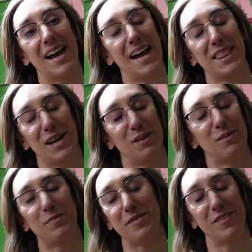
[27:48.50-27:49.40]
thought it
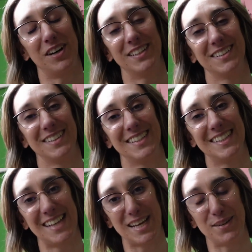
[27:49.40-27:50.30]
would be fun to
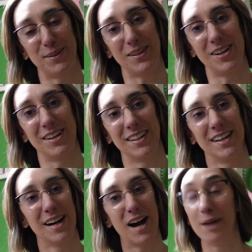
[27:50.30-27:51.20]
take you along
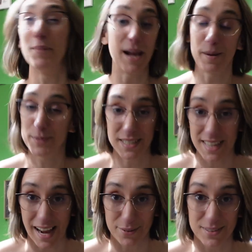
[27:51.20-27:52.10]
on my ups and
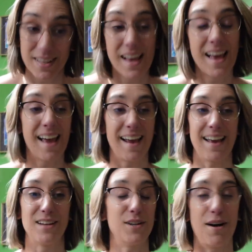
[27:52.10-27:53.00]
downs
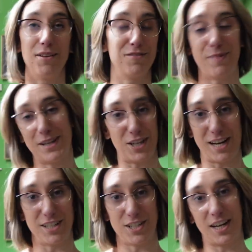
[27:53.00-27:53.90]
and all of my
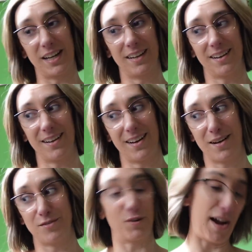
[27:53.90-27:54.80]
changing
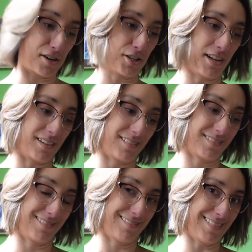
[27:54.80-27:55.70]
of direction
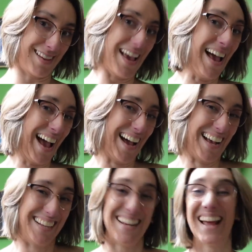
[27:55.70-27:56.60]

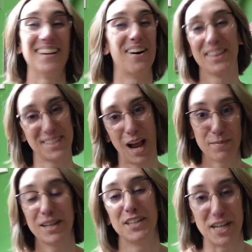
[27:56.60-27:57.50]
and all the
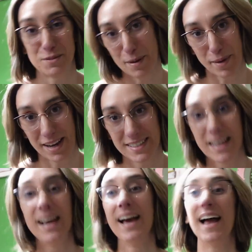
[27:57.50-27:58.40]
times I changed my mind
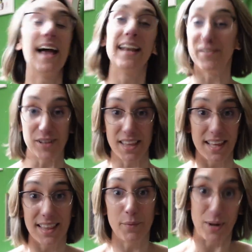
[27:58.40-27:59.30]
and
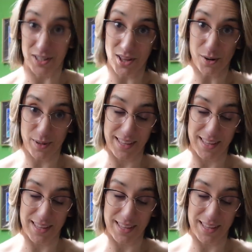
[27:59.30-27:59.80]
everything that went along with